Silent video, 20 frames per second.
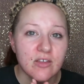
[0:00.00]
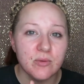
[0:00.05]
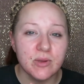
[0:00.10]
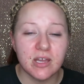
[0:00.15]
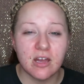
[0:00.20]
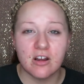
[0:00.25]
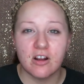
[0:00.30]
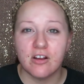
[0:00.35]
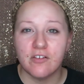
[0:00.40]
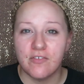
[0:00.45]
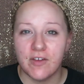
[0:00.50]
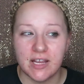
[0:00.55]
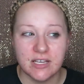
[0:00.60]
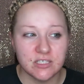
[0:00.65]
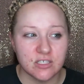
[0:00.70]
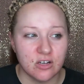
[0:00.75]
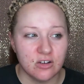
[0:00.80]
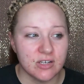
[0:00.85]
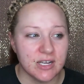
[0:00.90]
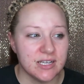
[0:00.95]
that we got our
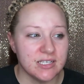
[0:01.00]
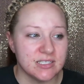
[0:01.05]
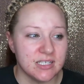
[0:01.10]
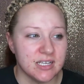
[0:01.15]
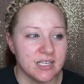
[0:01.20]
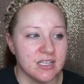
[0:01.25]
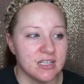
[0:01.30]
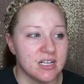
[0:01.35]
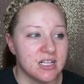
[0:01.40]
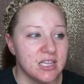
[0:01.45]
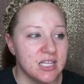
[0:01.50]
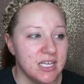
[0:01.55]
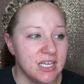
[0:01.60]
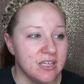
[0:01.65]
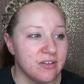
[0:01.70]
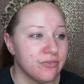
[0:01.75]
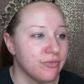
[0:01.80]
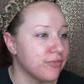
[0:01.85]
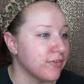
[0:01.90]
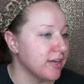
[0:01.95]
face all nice and
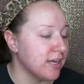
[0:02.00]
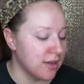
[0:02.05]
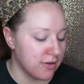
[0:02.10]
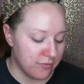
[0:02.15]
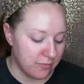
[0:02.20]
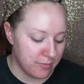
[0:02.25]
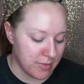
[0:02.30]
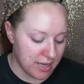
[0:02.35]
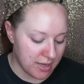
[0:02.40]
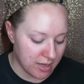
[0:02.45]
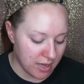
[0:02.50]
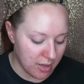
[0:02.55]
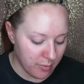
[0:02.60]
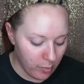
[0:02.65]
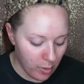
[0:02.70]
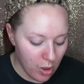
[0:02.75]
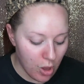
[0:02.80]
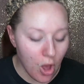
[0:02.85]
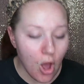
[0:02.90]
clean, free of makeup,